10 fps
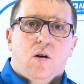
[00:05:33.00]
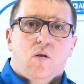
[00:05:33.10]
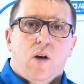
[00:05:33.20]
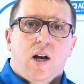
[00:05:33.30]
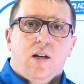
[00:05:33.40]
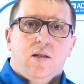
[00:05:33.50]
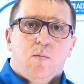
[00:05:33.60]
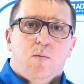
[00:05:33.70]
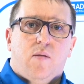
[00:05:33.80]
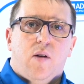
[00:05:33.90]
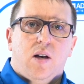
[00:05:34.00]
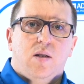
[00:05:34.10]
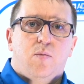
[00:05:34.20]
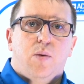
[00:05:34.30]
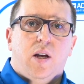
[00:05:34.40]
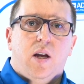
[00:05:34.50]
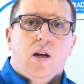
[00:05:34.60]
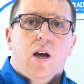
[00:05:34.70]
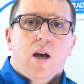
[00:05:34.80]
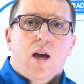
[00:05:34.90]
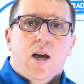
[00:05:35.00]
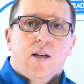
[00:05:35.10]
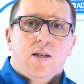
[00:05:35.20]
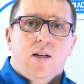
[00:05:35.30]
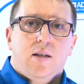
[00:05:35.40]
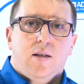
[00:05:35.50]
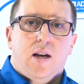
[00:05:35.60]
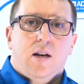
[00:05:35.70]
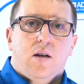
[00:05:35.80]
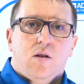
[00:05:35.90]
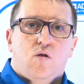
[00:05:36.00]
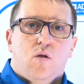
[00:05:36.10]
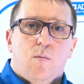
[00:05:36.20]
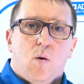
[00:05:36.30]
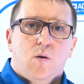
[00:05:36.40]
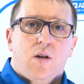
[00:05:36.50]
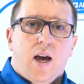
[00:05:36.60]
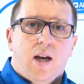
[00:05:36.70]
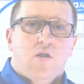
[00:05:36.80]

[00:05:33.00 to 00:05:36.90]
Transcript: greatly simplifies bringing TSN to remote edge